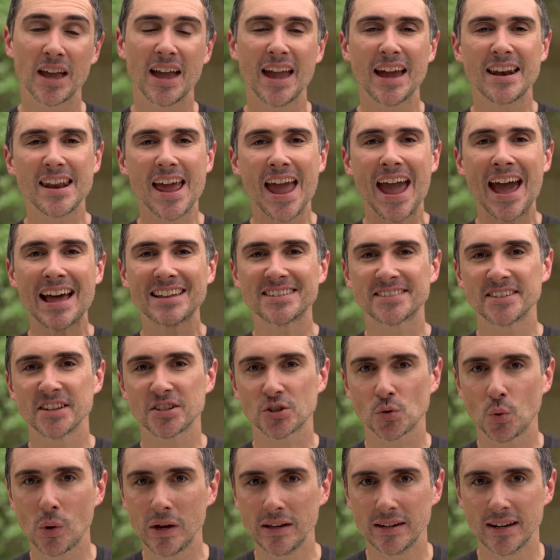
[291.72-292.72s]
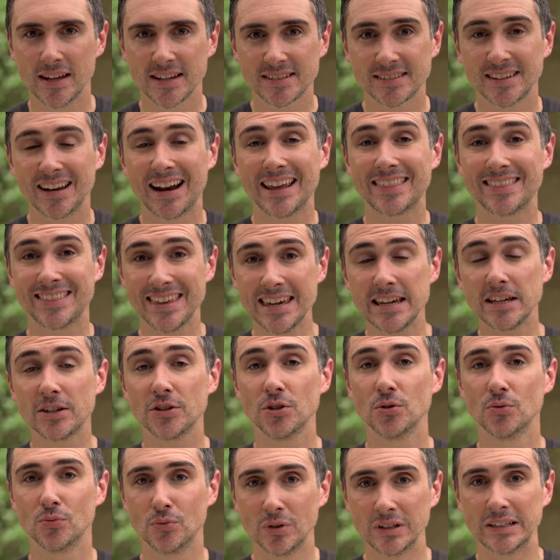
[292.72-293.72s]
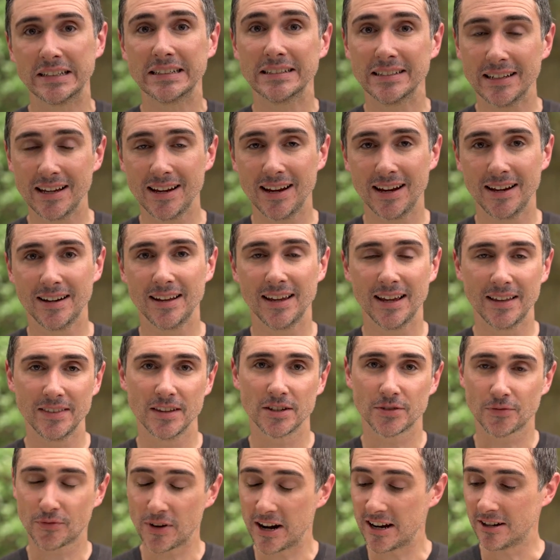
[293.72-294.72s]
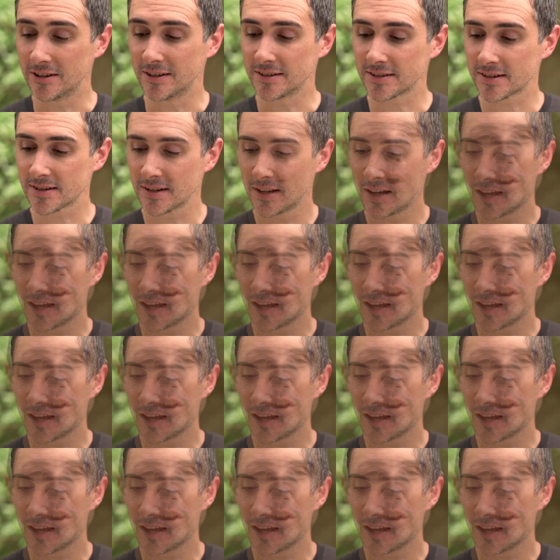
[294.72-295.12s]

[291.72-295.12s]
and adds the sweetness that I think you really need in this fragrance.